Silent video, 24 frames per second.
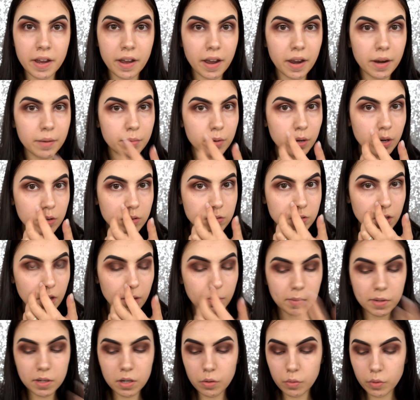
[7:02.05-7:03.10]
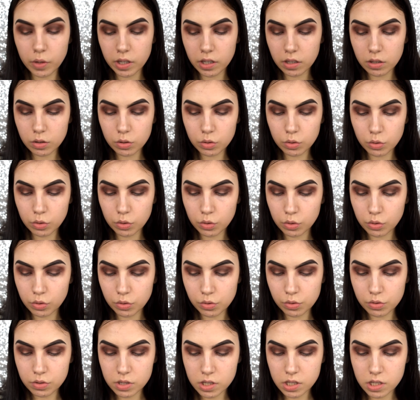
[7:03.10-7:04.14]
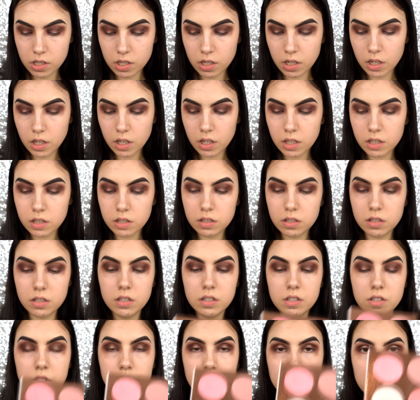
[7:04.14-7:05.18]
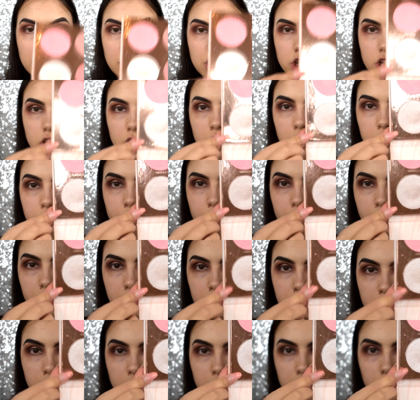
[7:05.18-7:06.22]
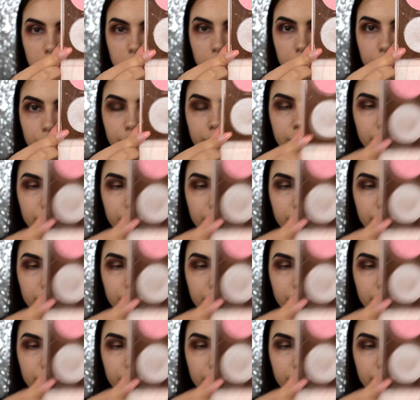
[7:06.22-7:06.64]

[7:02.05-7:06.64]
eyebrows, I'm going to use this shade right here.